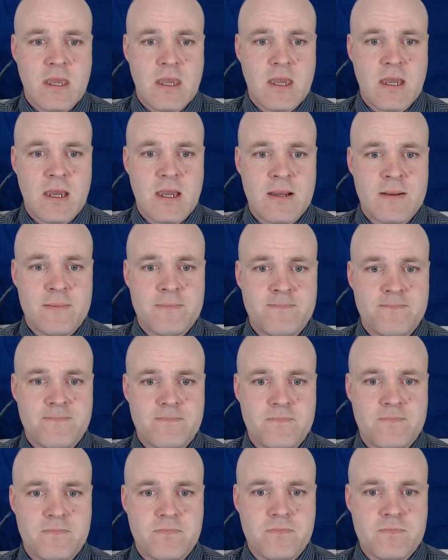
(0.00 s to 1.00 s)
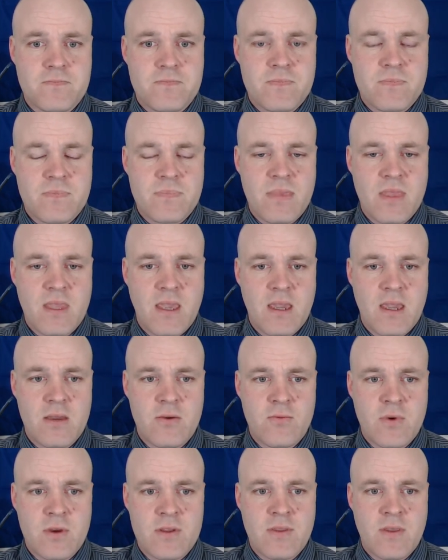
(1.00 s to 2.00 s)
And
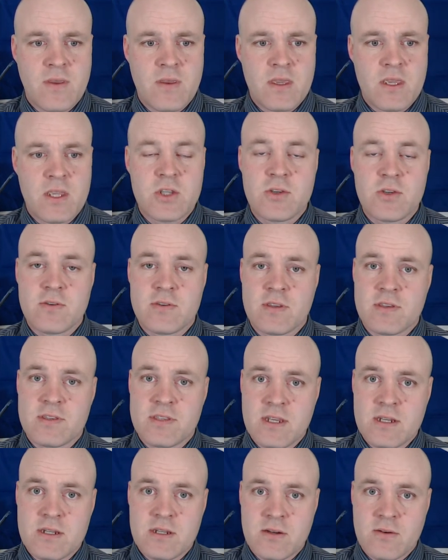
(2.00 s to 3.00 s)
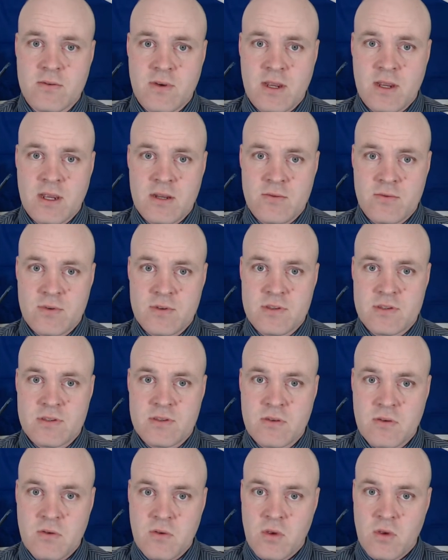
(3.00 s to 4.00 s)
one of the issues it centered around
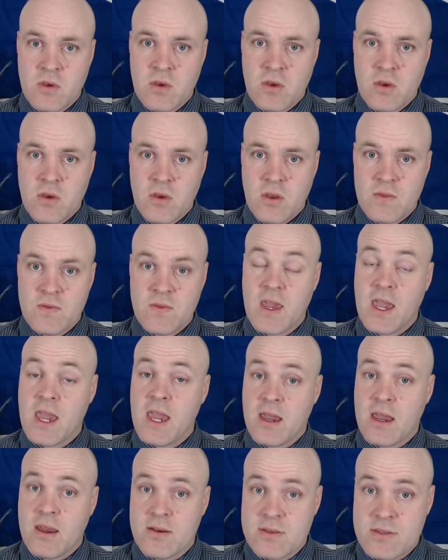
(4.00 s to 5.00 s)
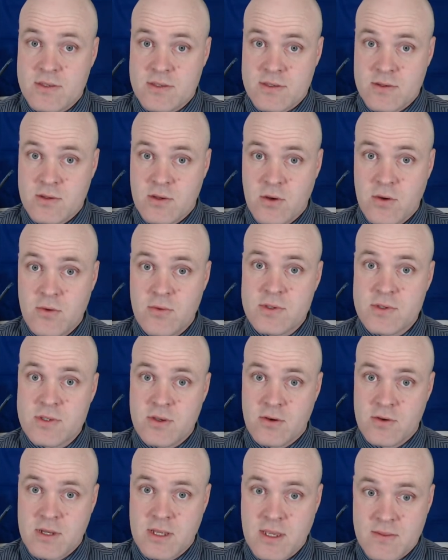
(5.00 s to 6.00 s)
was the house. Who was
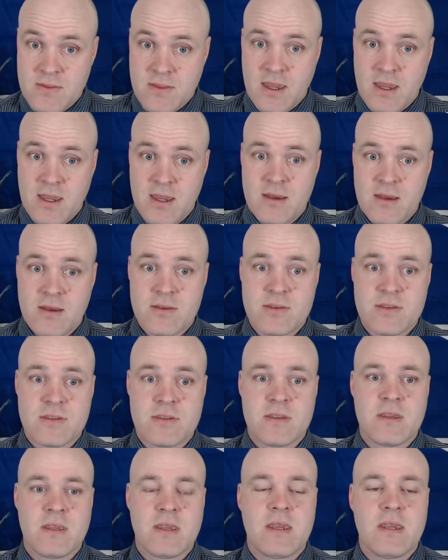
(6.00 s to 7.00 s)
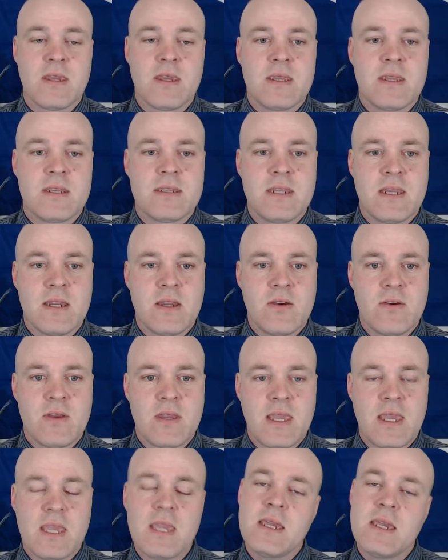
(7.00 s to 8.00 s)
going to get the house? Now,
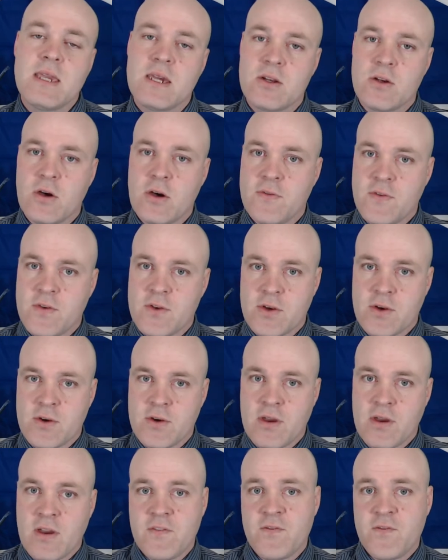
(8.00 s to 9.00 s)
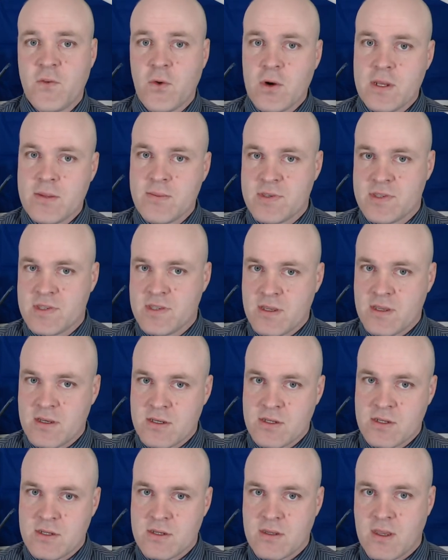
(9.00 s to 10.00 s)
he had offered her a
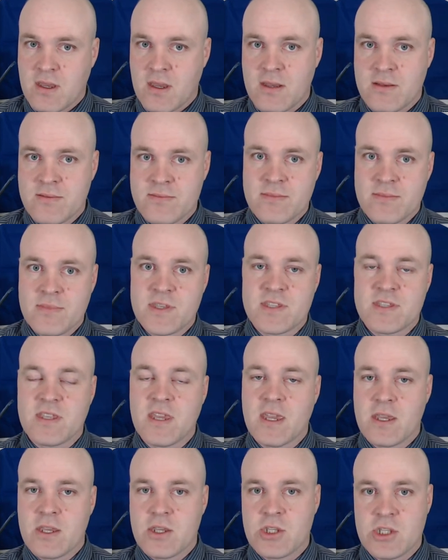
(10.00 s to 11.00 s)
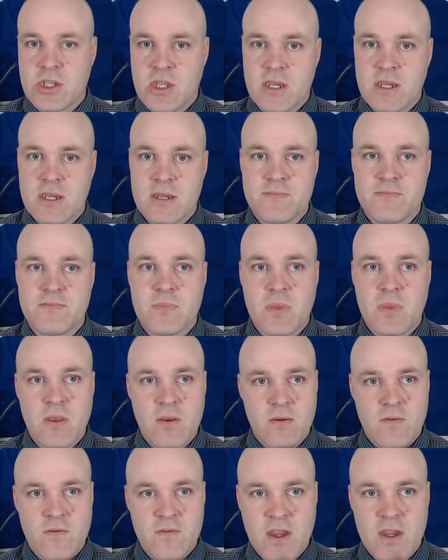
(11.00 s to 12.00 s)
40% stake share
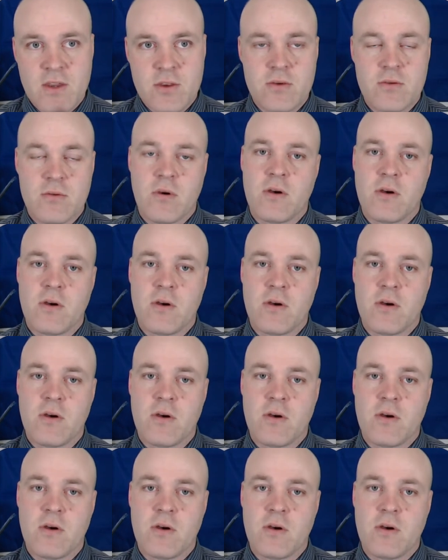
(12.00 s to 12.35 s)
value